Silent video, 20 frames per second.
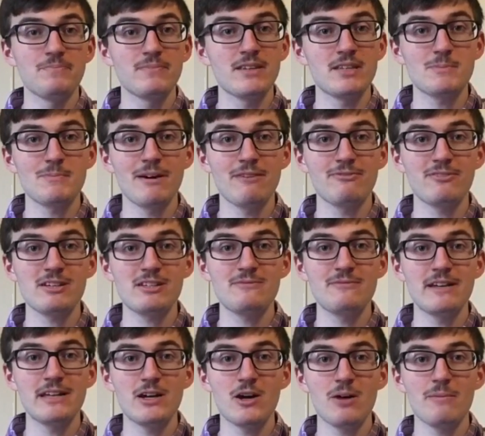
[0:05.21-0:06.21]
It's my first
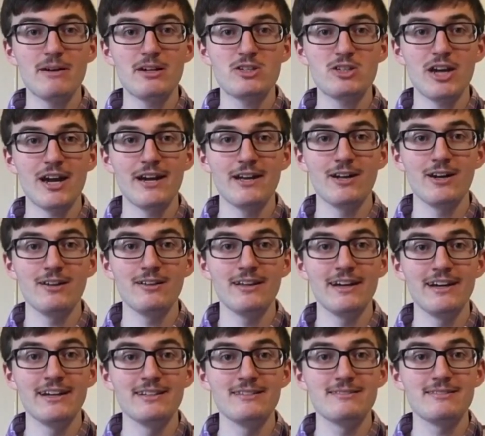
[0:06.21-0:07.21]
video on my channel
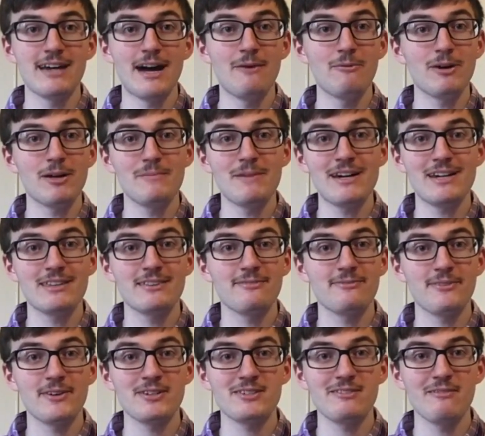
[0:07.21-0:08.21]
and I want to make it the
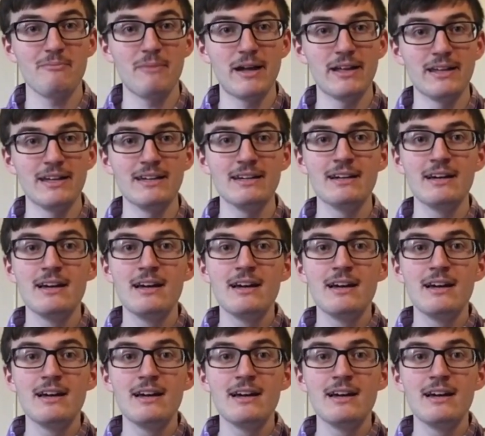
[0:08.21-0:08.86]
first of many.